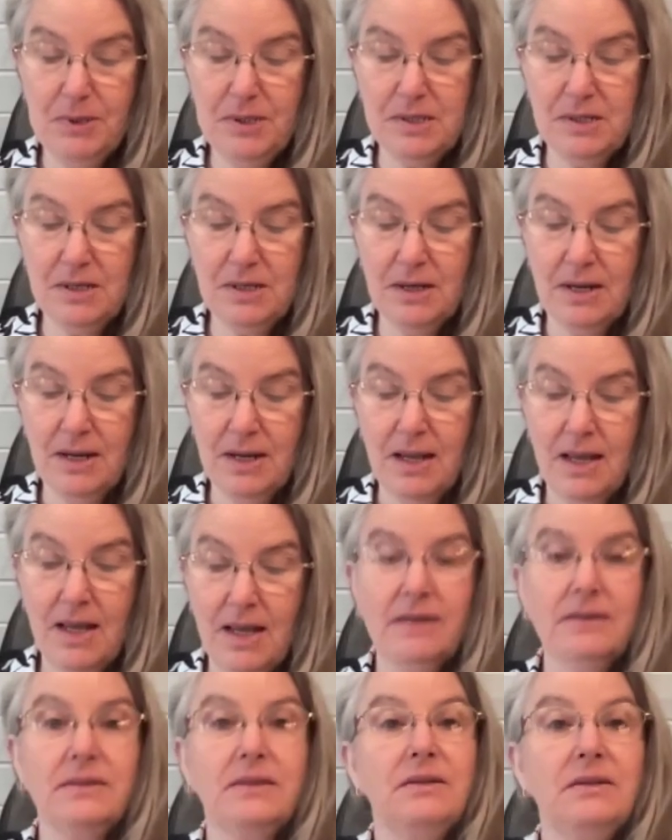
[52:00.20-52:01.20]
prison
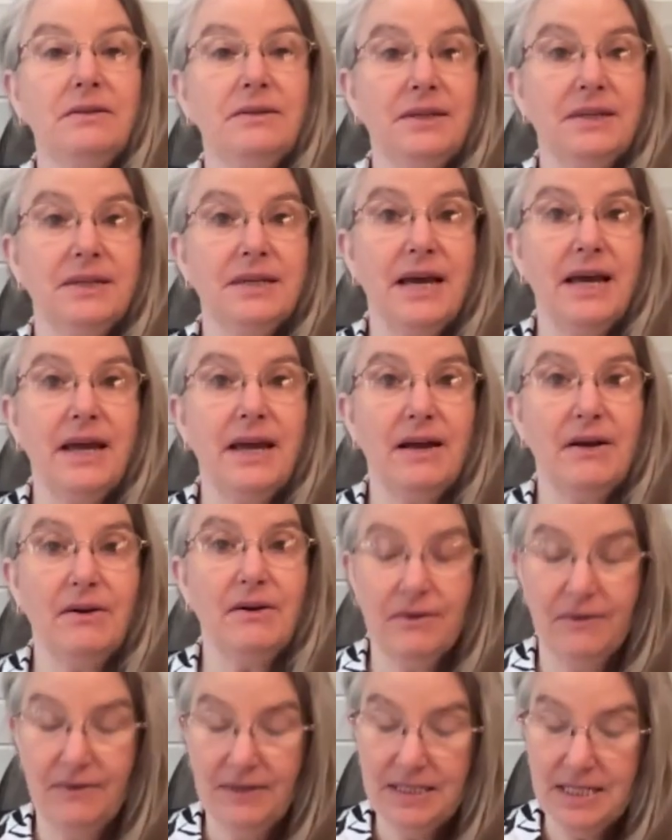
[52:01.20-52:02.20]
until the day
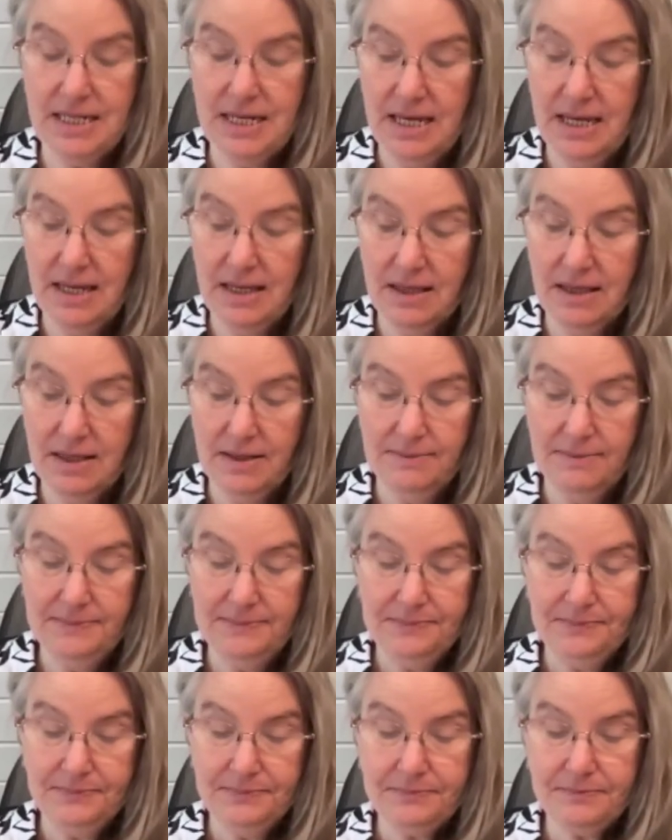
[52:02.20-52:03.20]
of his death.
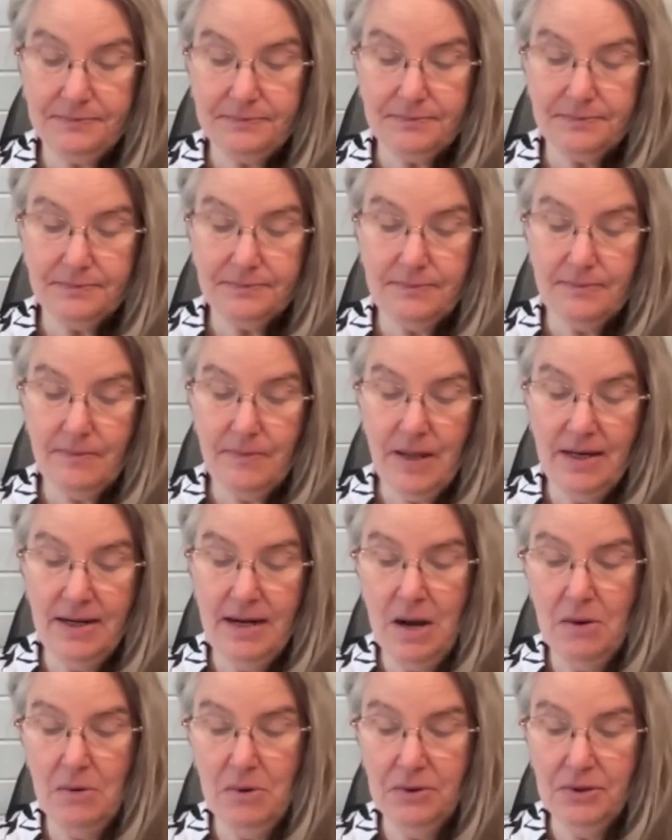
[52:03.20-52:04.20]
And
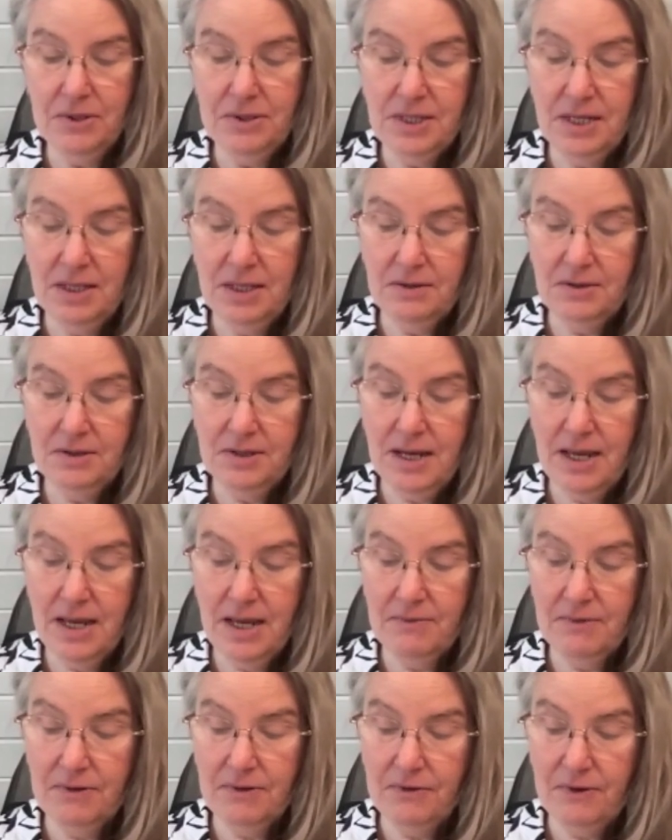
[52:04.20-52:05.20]
now on the 10th day
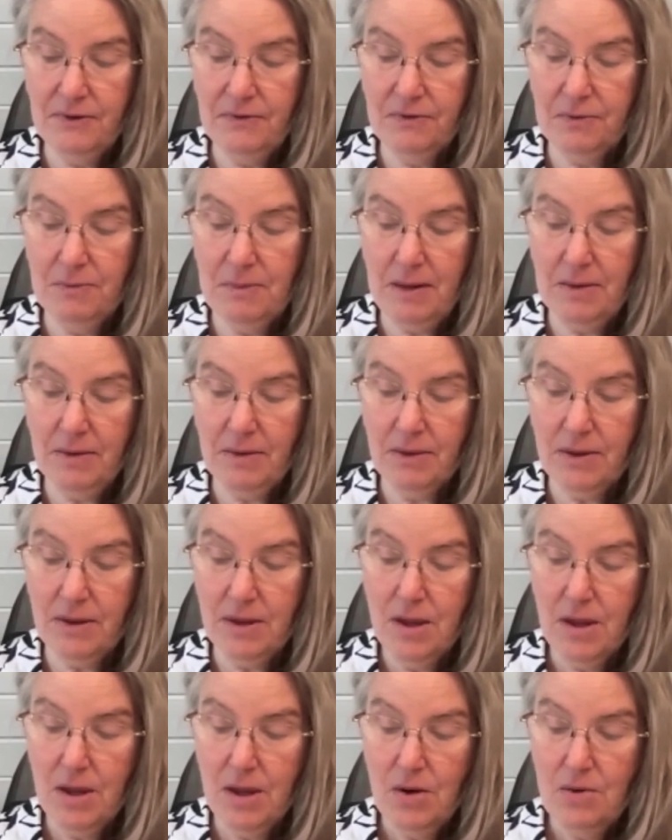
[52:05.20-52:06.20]
of the 5th month,
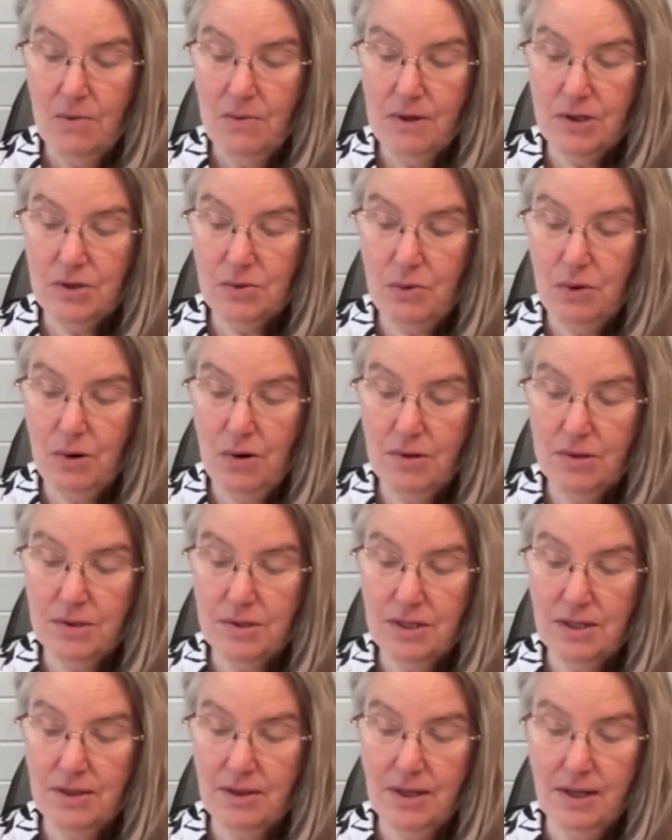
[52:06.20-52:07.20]
which
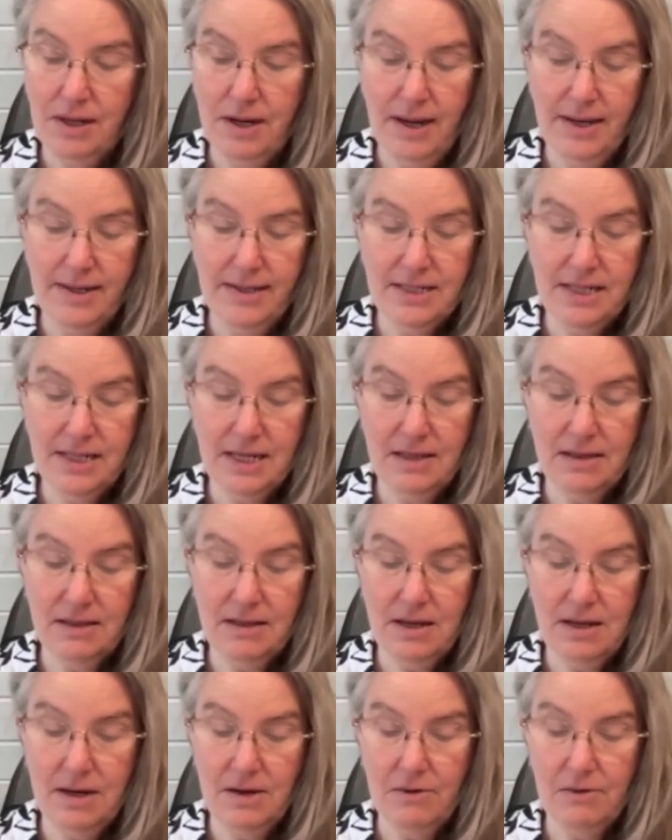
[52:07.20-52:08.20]
was the 19th
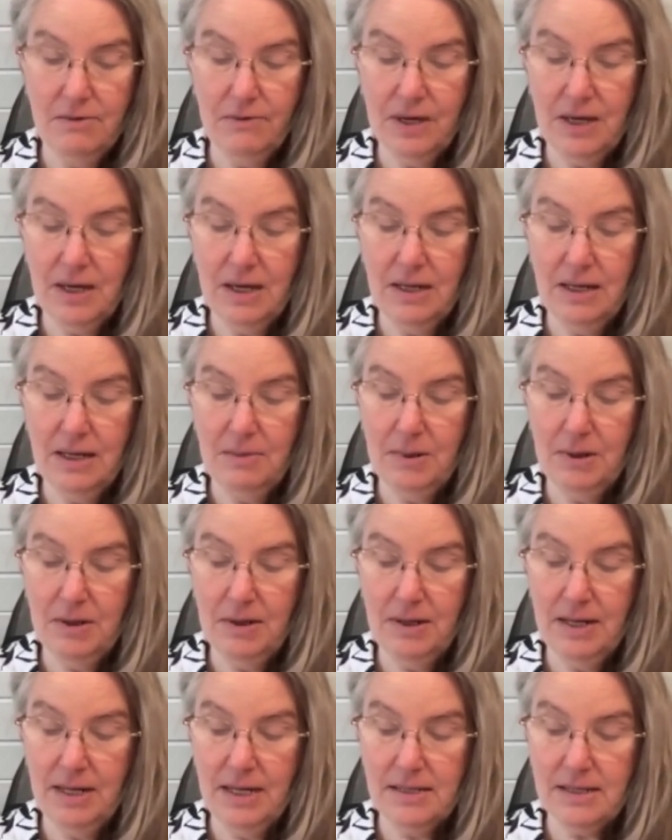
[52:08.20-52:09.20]
year of King
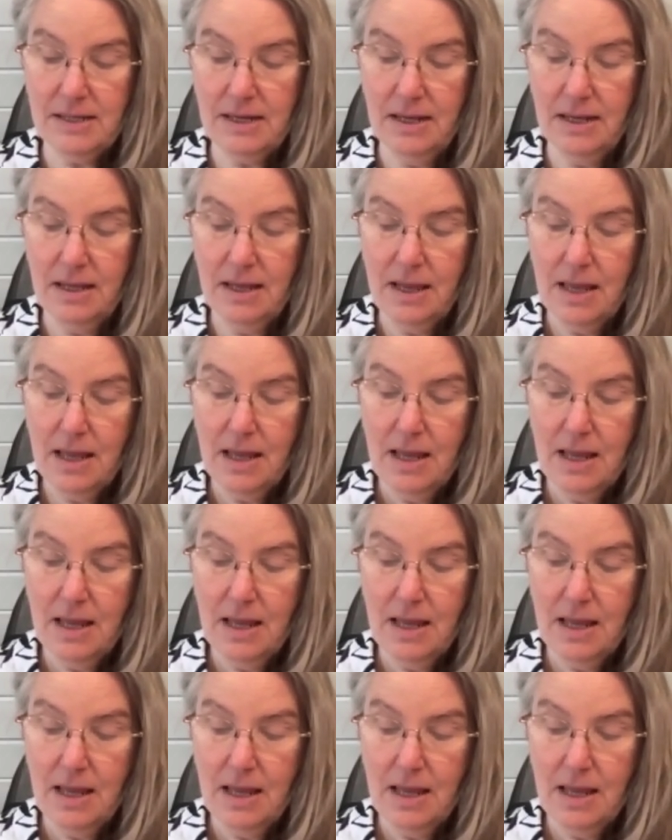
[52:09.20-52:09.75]
Nebuchadnezzar,